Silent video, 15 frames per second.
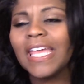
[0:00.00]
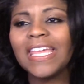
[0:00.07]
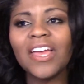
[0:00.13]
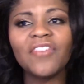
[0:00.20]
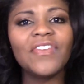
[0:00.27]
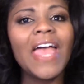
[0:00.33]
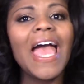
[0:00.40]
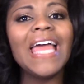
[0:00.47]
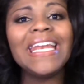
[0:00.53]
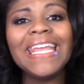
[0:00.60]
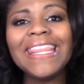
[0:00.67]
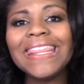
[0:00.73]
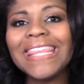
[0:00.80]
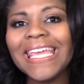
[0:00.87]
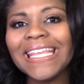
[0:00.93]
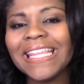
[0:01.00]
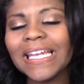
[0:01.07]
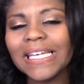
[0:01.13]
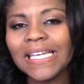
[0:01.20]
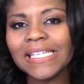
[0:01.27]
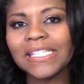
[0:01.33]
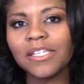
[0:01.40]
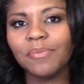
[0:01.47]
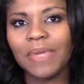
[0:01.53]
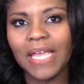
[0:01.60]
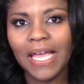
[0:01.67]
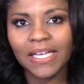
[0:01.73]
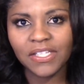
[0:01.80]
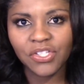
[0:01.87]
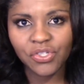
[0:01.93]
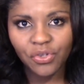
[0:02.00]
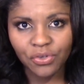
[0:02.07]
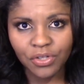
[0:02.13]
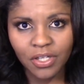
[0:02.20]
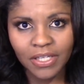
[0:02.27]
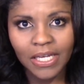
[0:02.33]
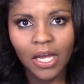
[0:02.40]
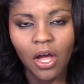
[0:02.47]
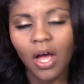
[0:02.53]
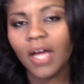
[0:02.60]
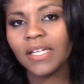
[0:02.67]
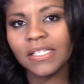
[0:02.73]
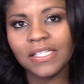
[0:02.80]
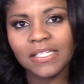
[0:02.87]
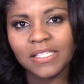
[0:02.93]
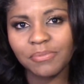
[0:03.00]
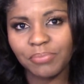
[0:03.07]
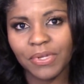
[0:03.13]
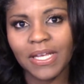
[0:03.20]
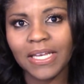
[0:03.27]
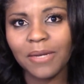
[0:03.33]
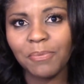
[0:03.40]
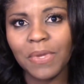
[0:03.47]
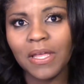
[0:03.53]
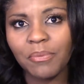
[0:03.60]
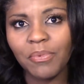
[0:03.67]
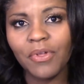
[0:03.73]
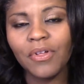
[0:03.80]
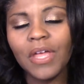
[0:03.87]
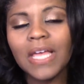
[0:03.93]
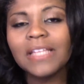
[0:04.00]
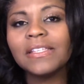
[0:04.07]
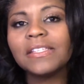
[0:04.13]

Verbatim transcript: you have anything that needs to be externally on display to people,